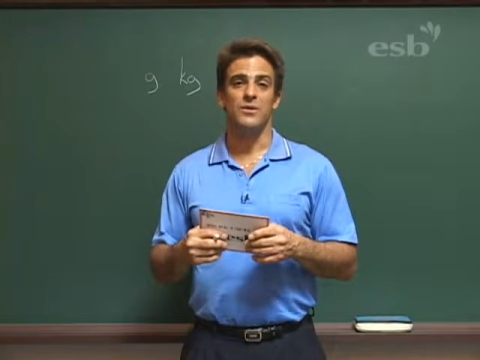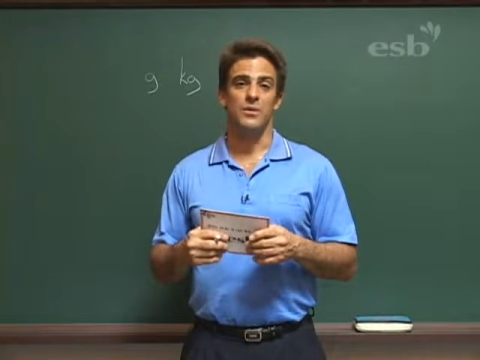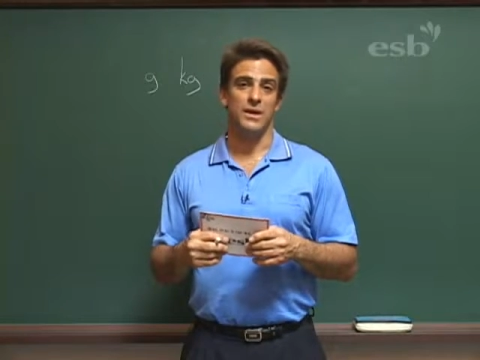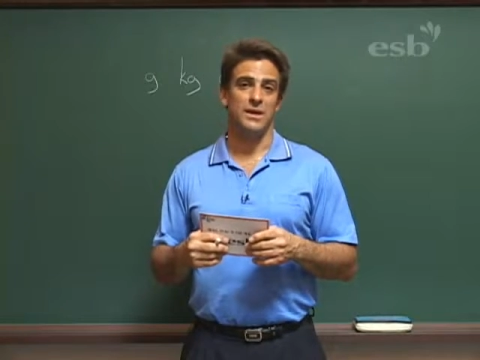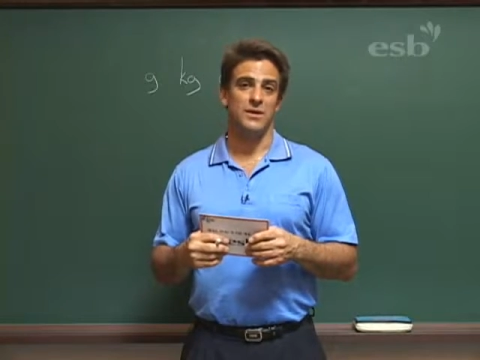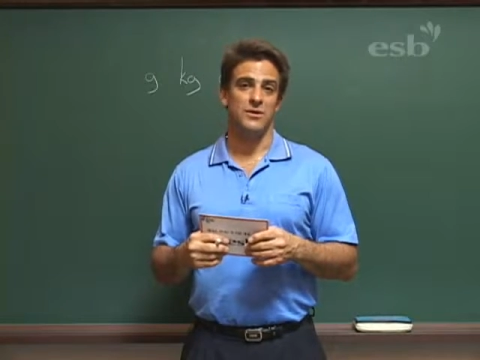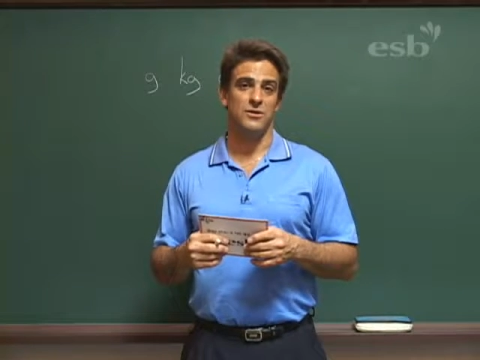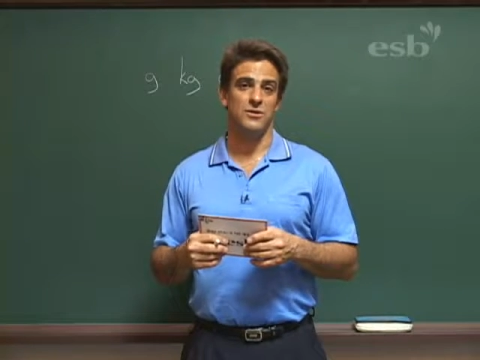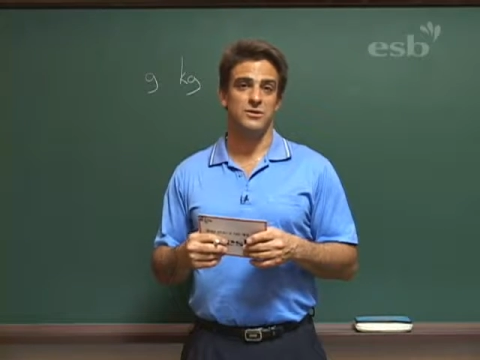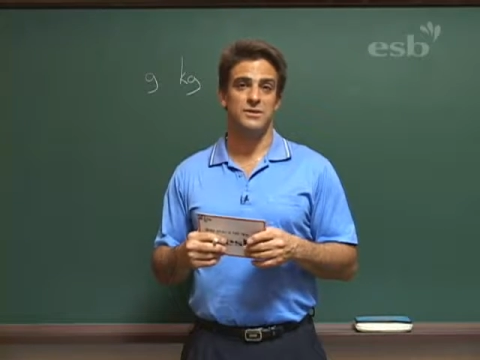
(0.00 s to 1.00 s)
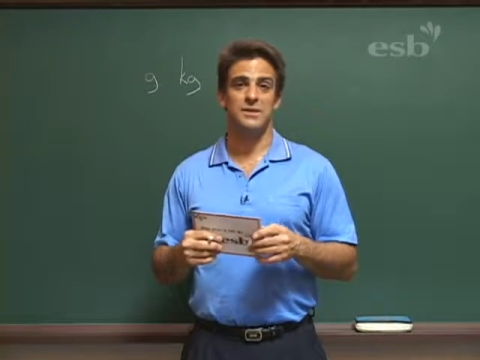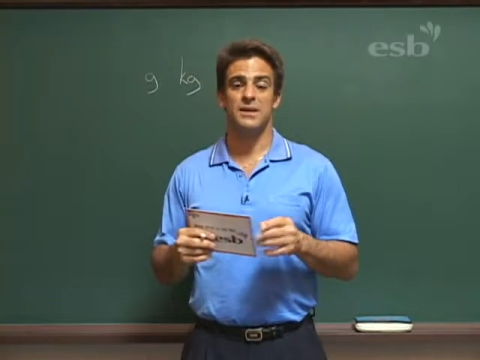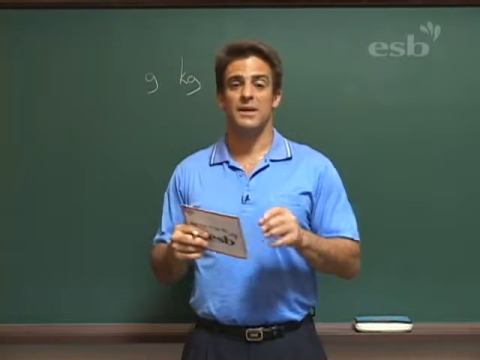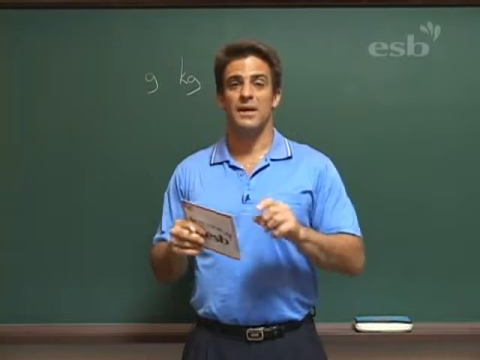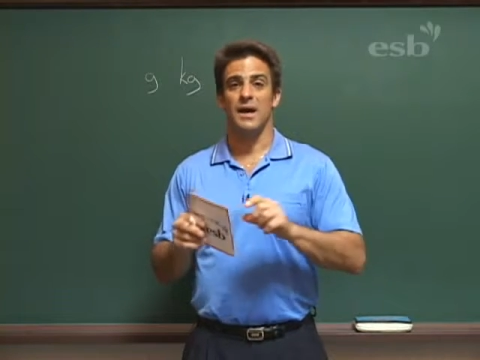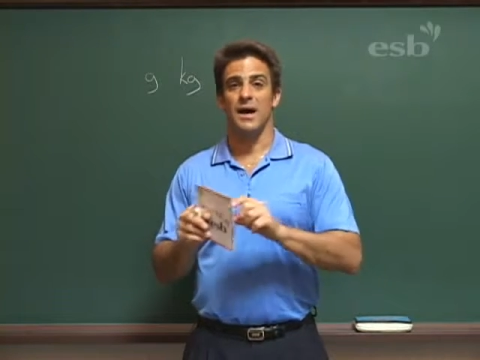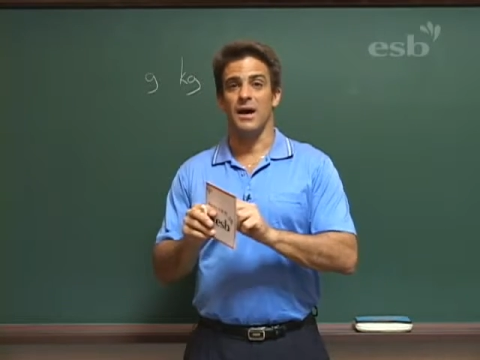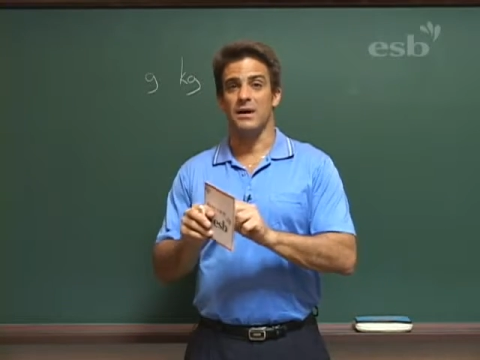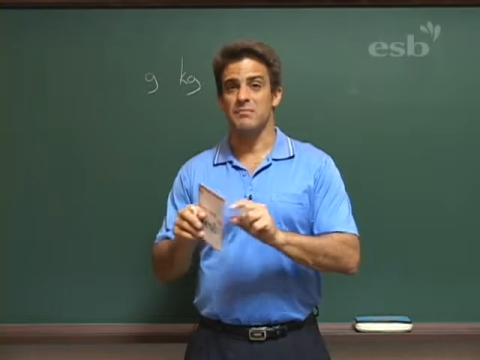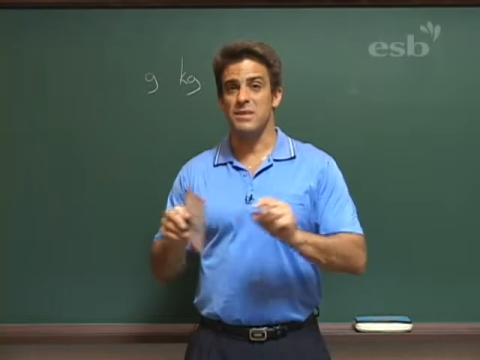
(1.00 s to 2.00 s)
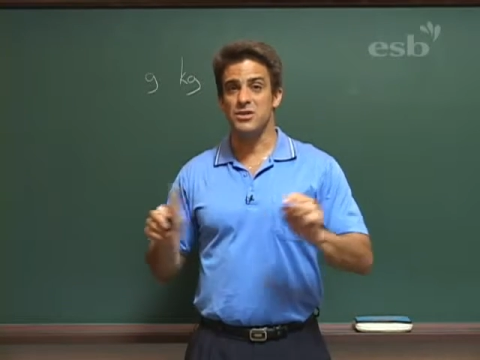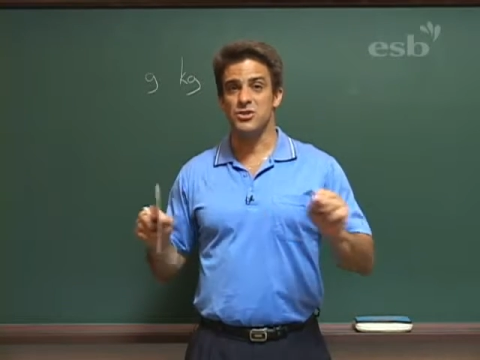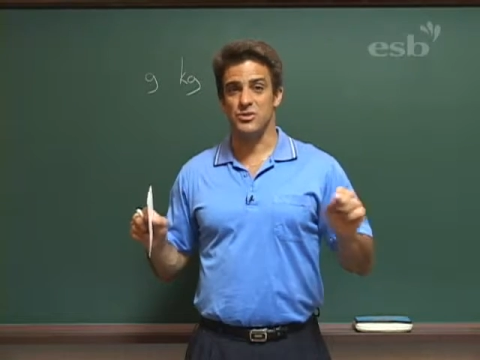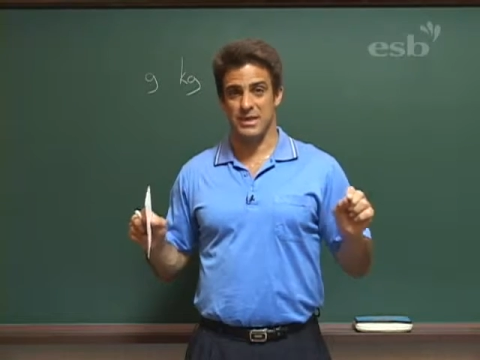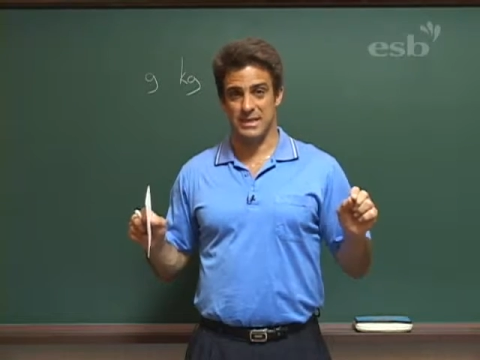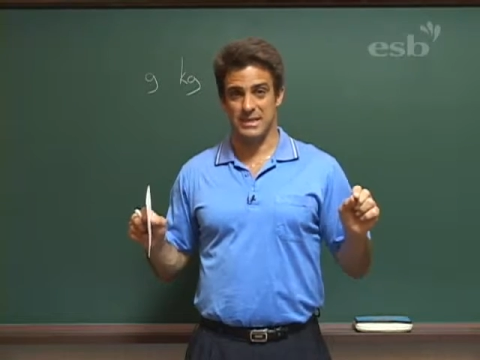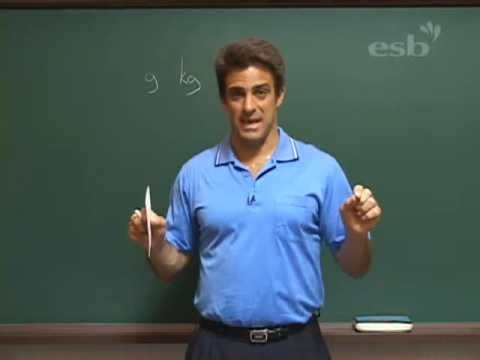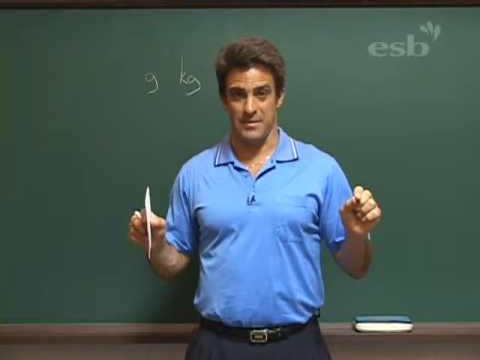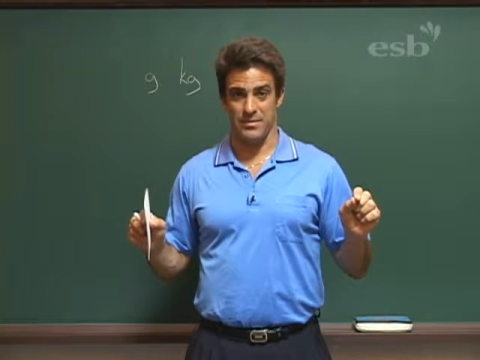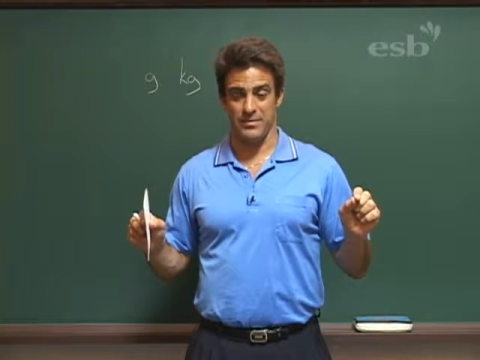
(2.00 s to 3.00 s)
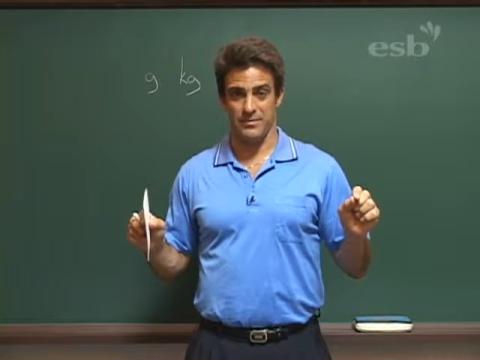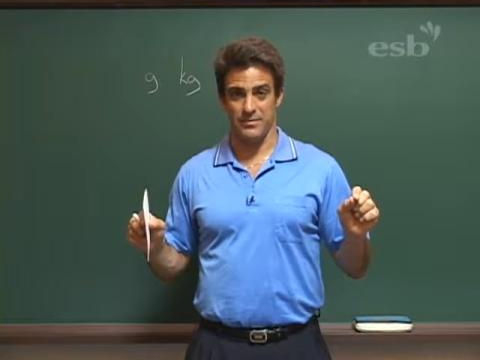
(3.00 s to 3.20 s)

We can use measuring tape.